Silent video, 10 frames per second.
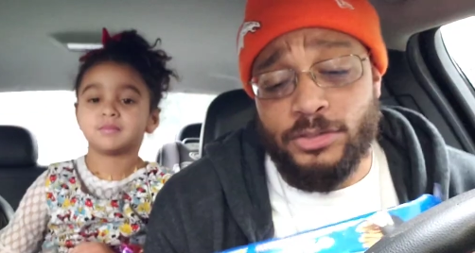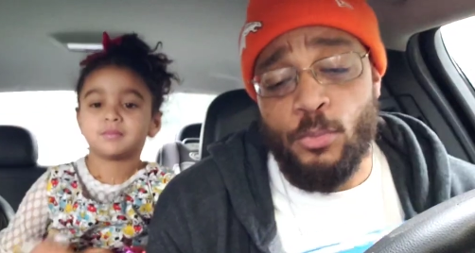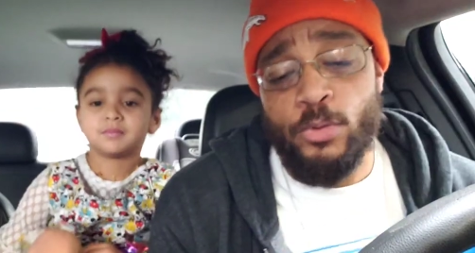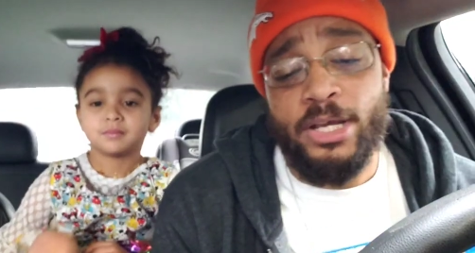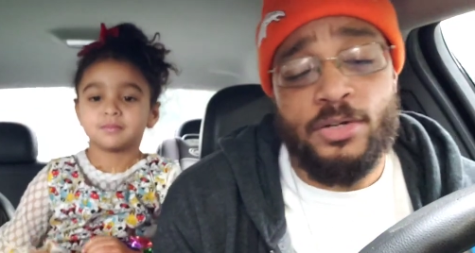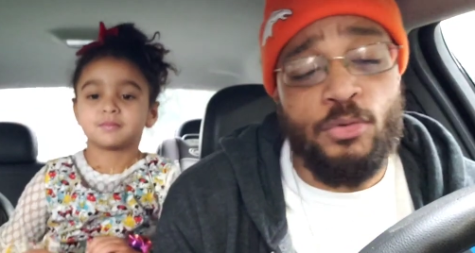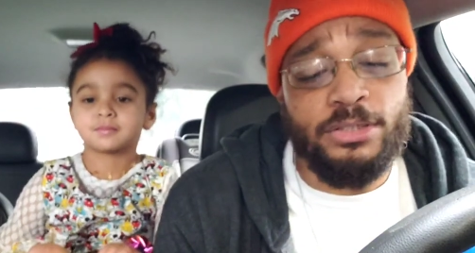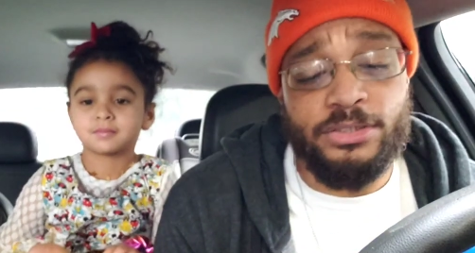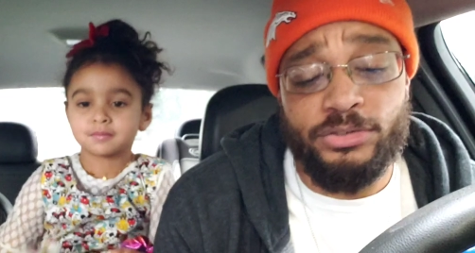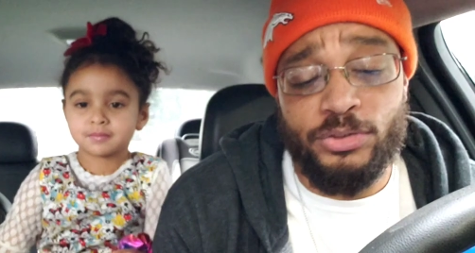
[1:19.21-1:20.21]
Speaker 1: So we are
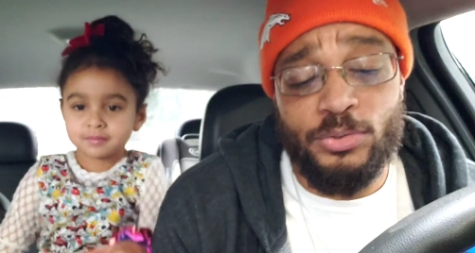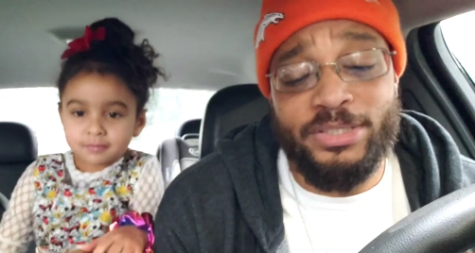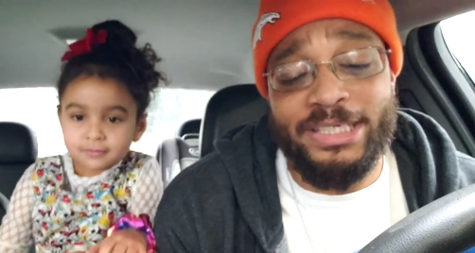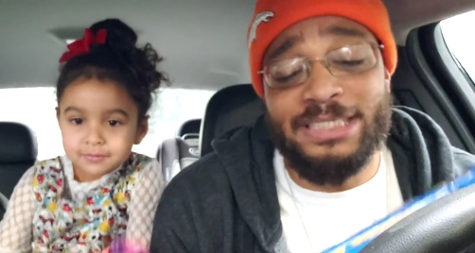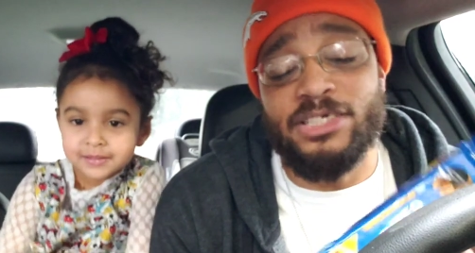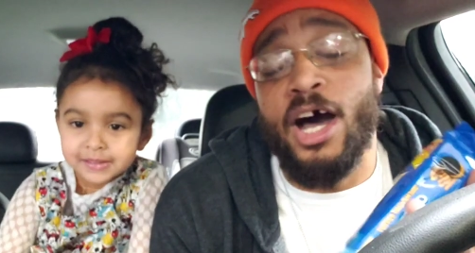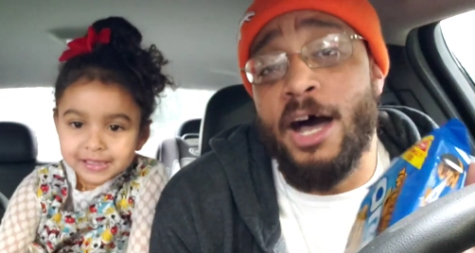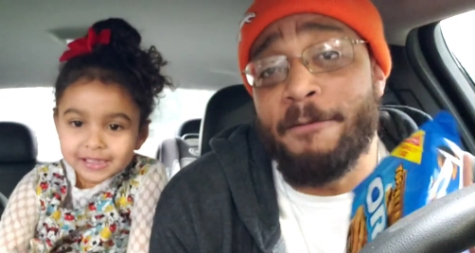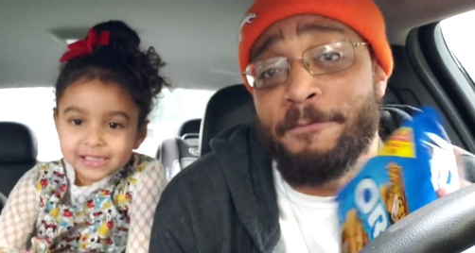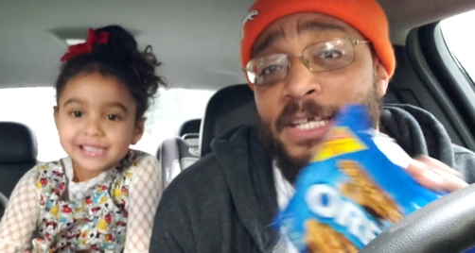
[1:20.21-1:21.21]
going to do the
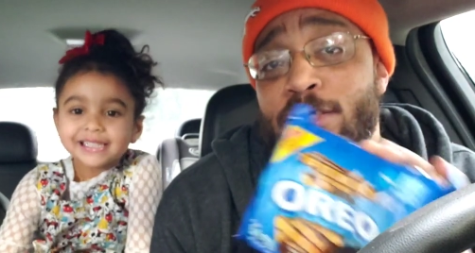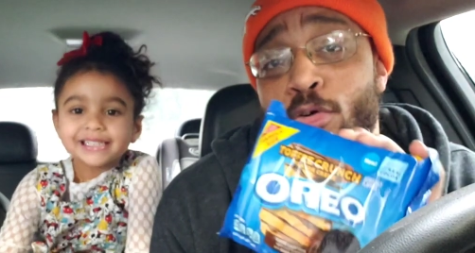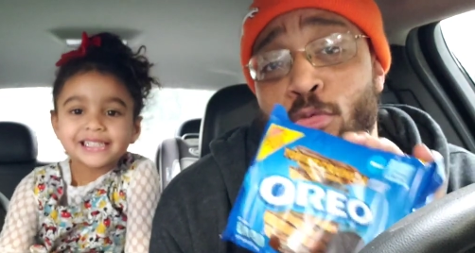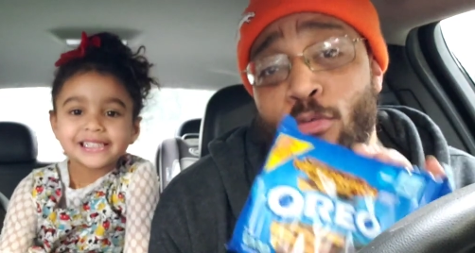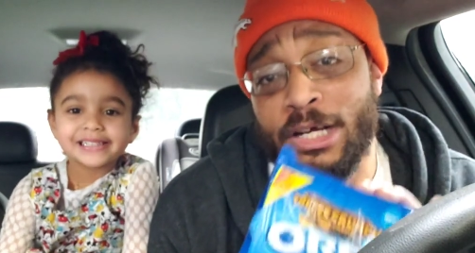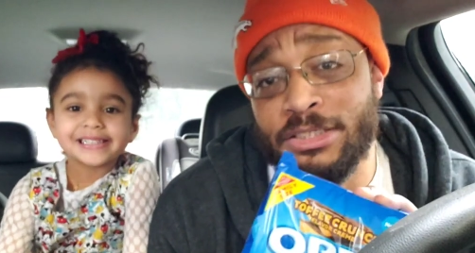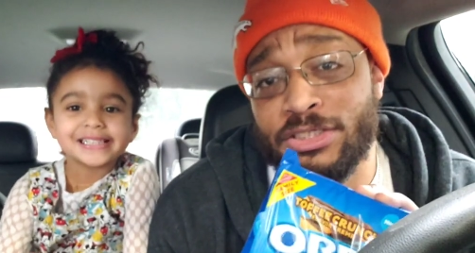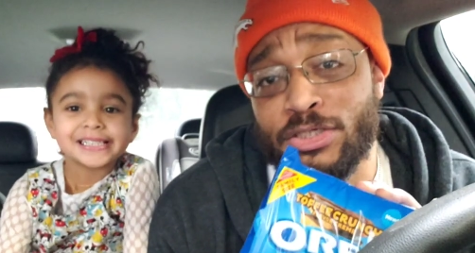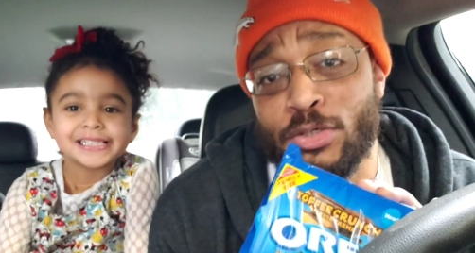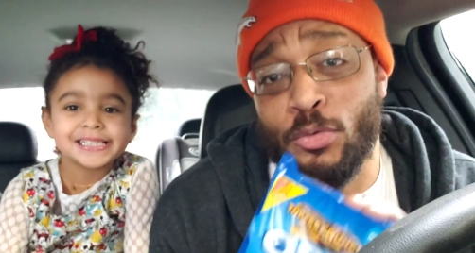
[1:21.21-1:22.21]
Toffee
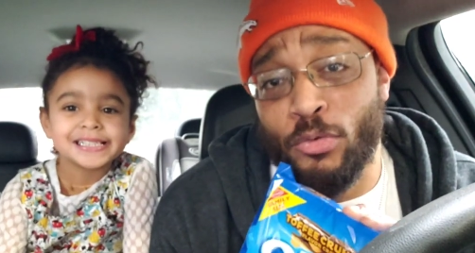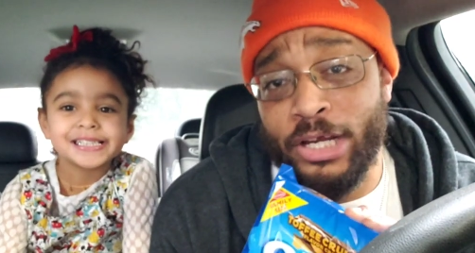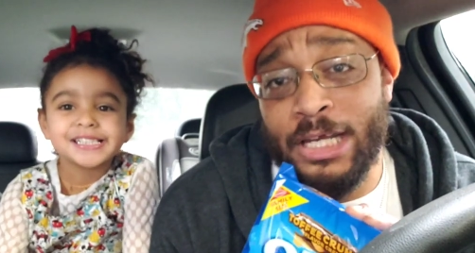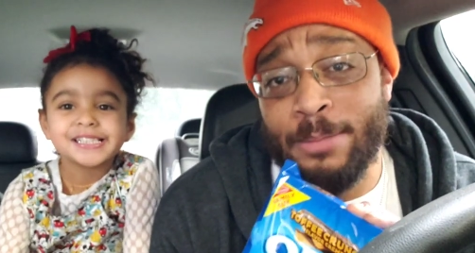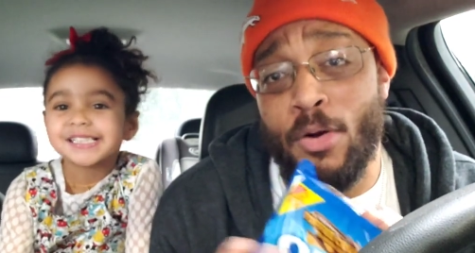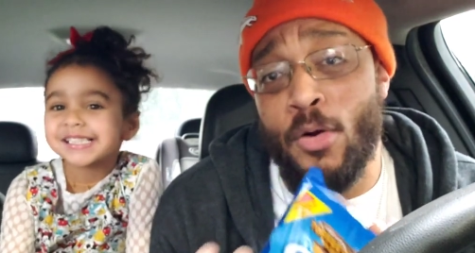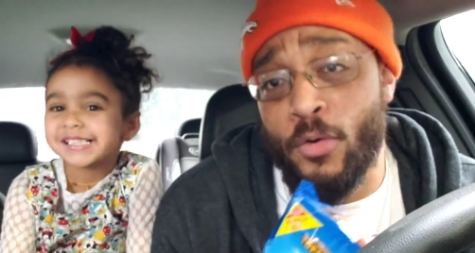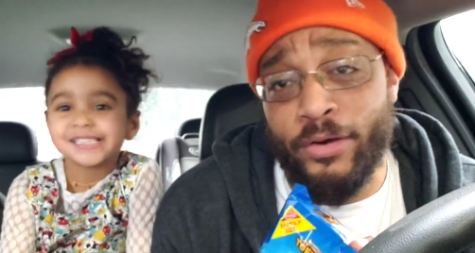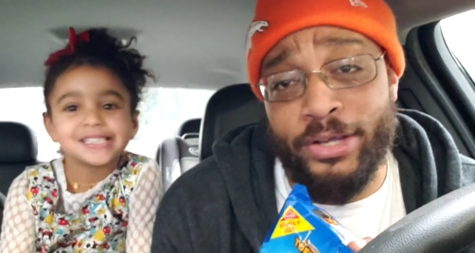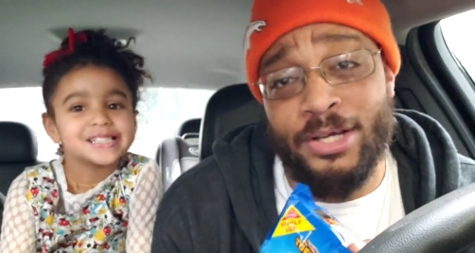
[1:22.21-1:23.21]
Crunch Cream
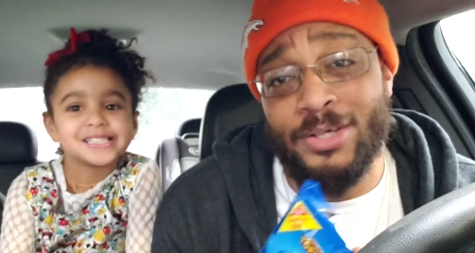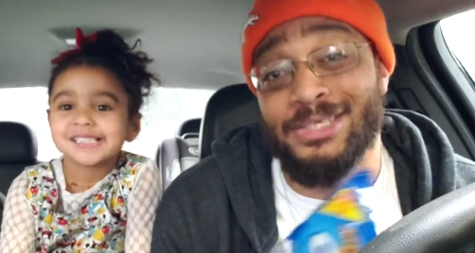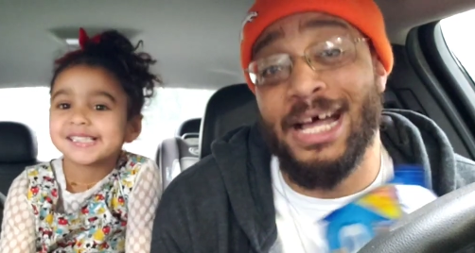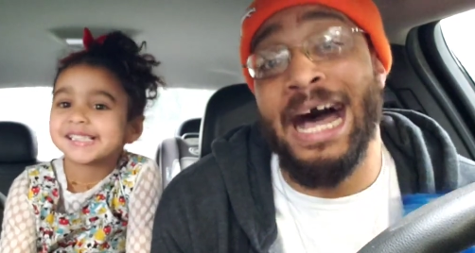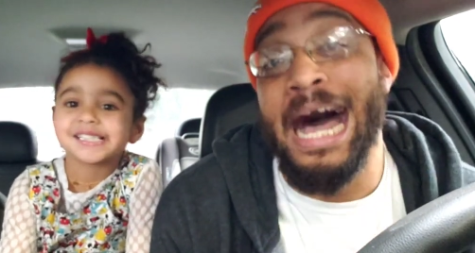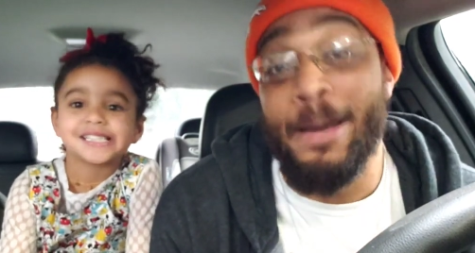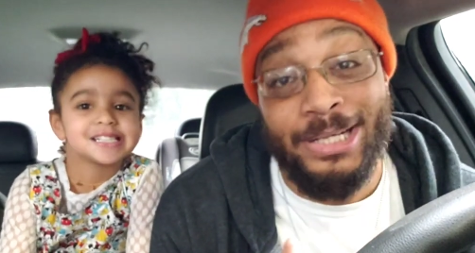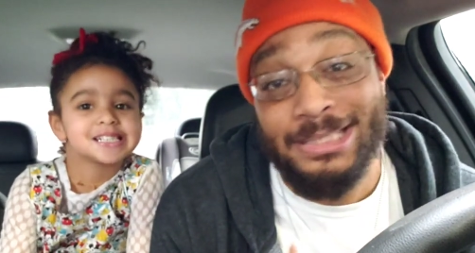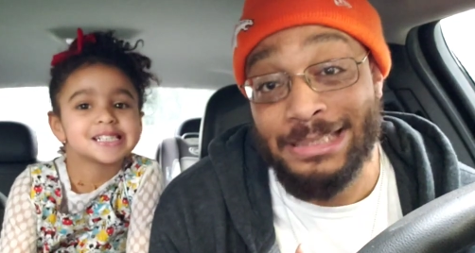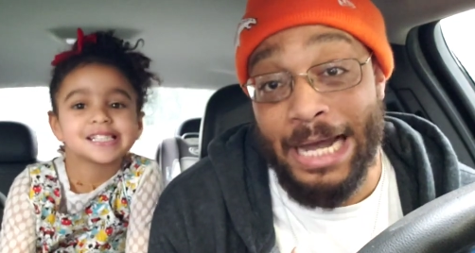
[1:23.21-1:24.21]
Oreos.
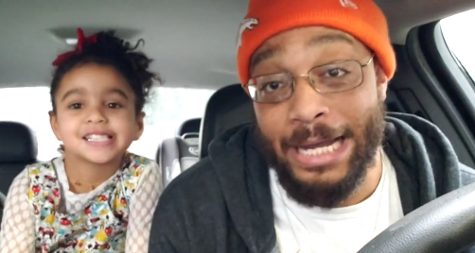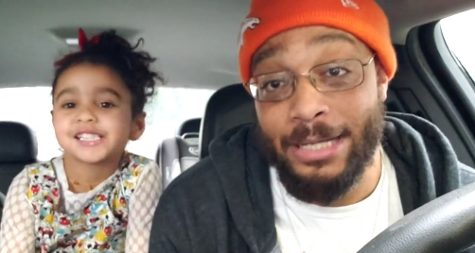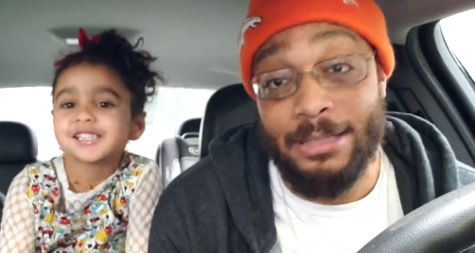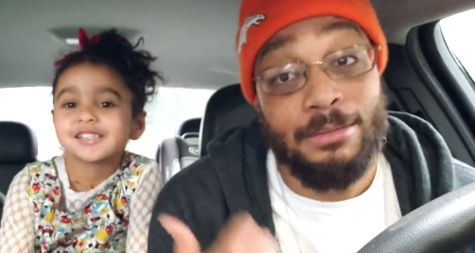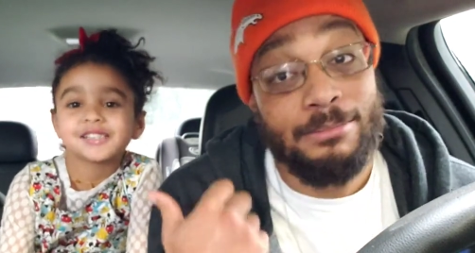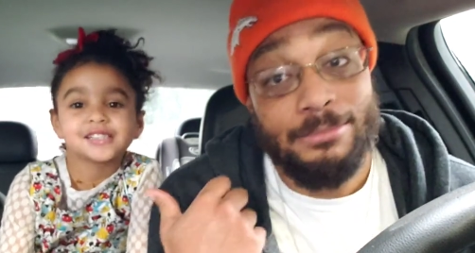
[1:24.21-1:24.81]
I'm excited.